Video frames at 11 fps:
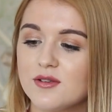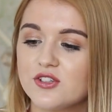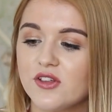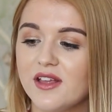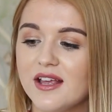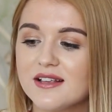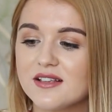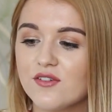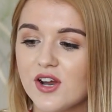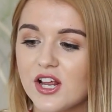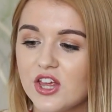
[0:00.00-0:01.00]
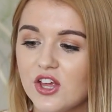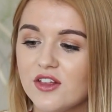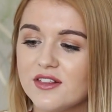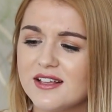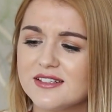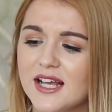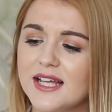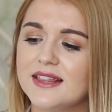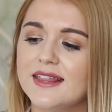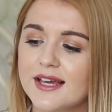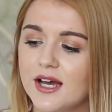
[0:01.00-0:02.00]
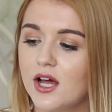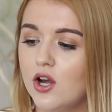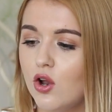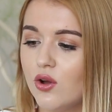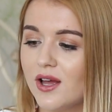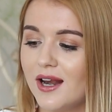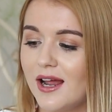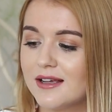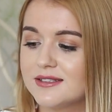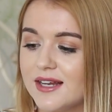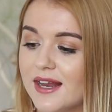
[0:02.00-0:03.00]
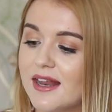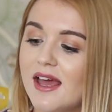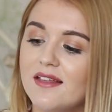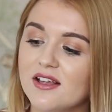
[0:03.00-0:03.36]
So these are really cute. These say thicker, longer lasting.